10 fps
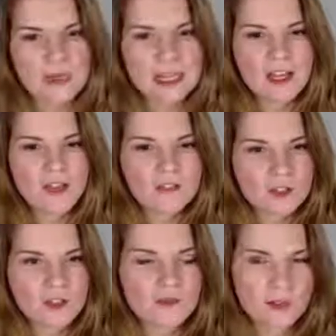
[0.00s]
being of
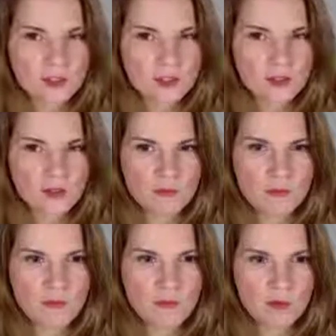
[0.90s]
service to the
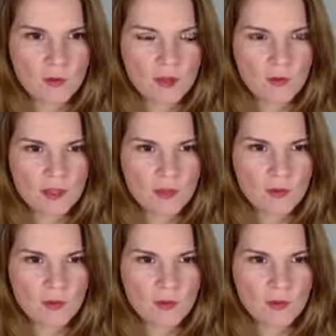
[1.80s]
people you want to work with?